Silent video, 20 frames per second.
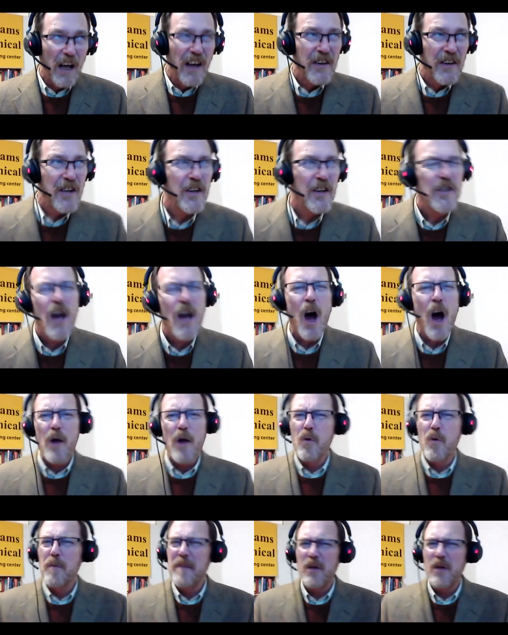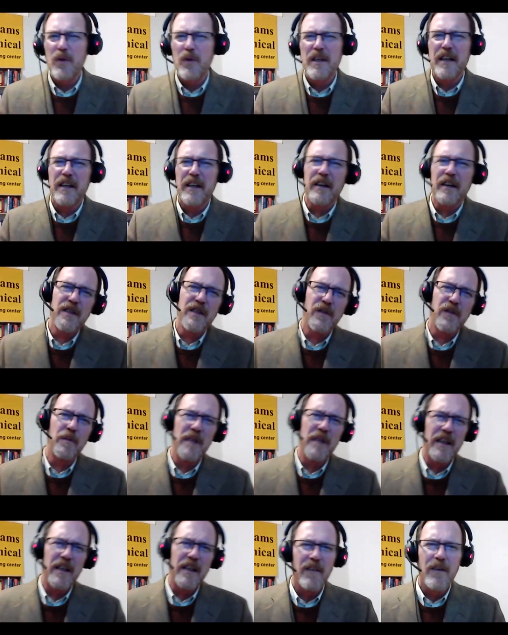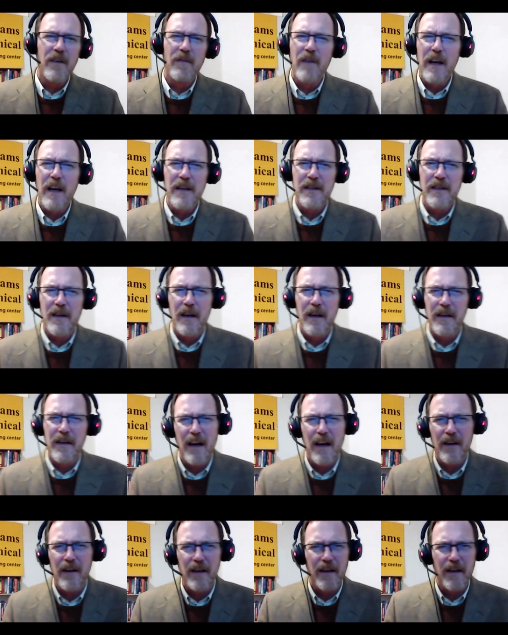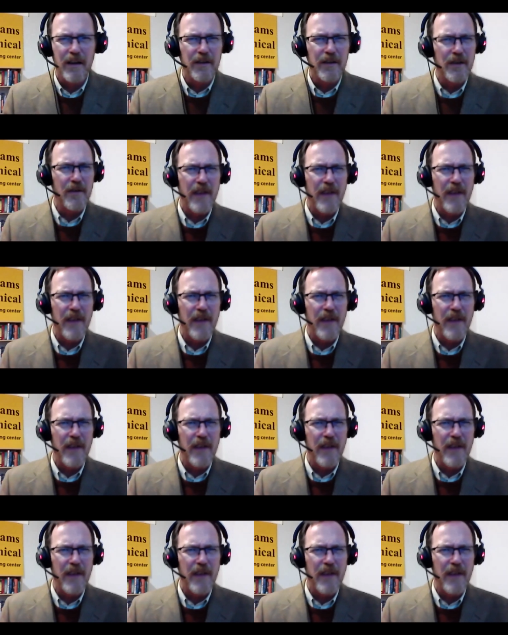no, it would be ridiculous for me to give advice on how to do